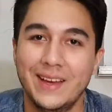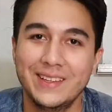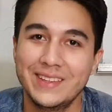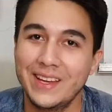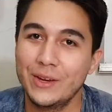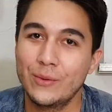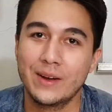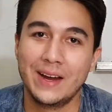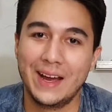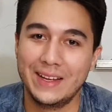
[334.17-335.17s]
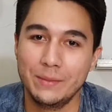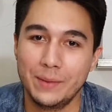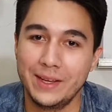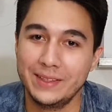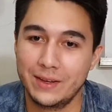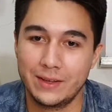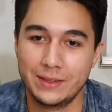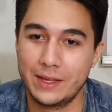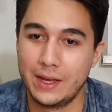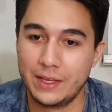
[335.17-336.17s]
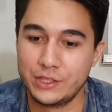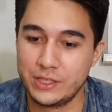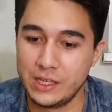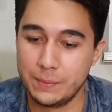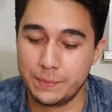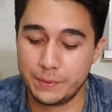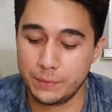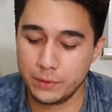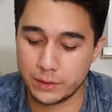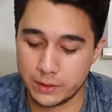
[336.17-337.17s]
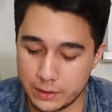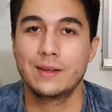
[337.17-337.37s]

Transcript: And they were handmade on the cheap book,